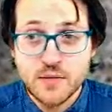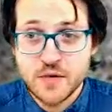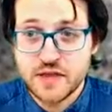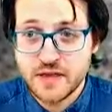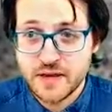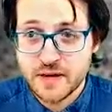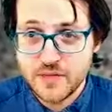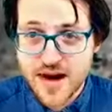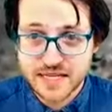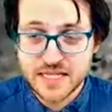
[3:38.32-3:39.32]
done with uh,
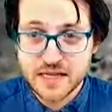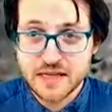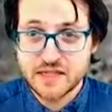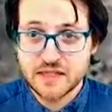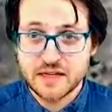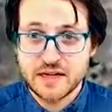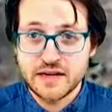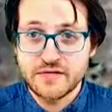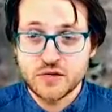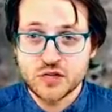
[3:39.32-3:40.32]
practicing this uh,
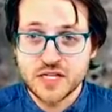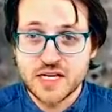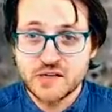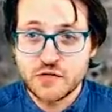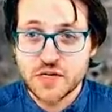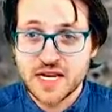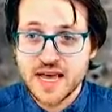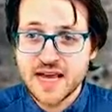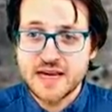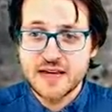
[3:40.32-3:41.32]
inversion dance for the
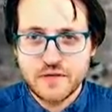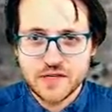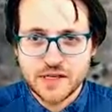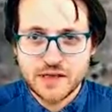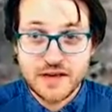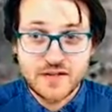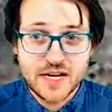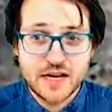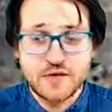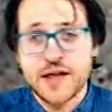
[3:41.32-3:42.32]
day. Focus on the left
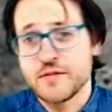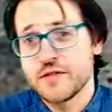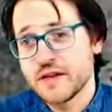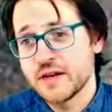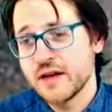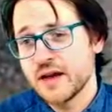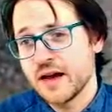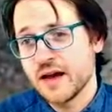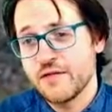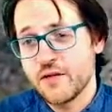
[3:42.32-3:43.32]
hand rather than
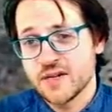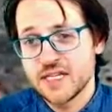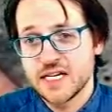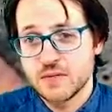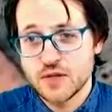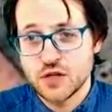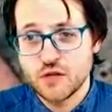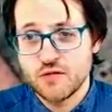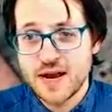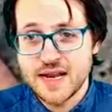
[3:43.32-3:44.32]
uh, focusing as much on
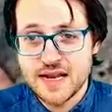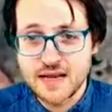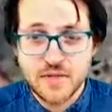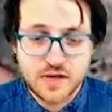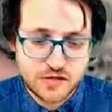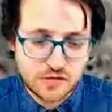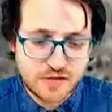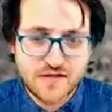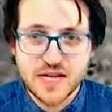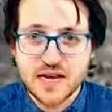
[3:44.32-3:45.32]
the right hand, because your
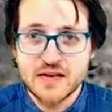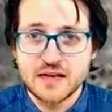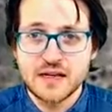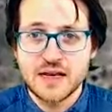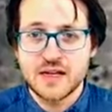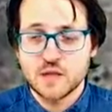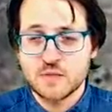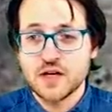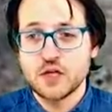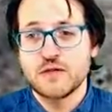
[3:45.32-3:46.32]
left hand,
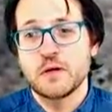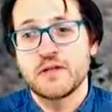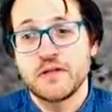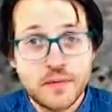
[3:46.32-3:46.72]
especially for